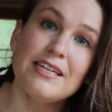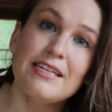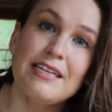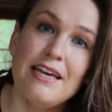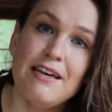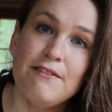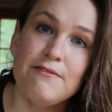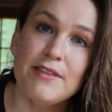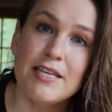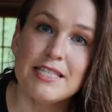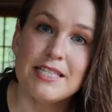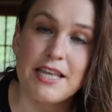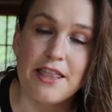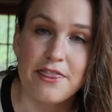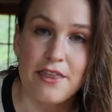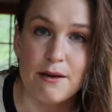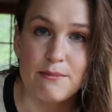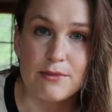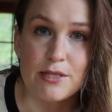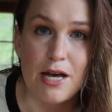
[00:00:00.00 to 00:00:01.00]
Give this a
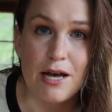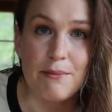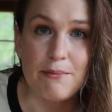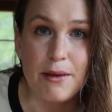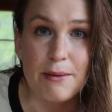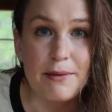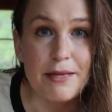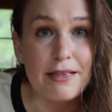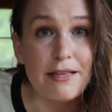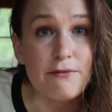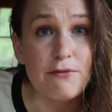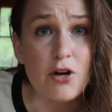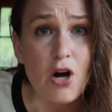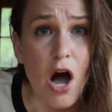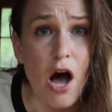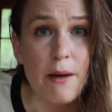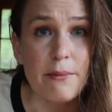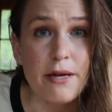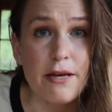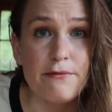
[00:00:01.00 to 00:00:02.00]
thumbs up, maybe leave a
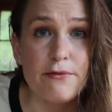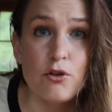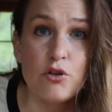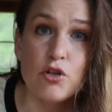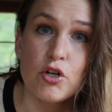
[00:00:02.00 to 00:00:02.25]
comment if you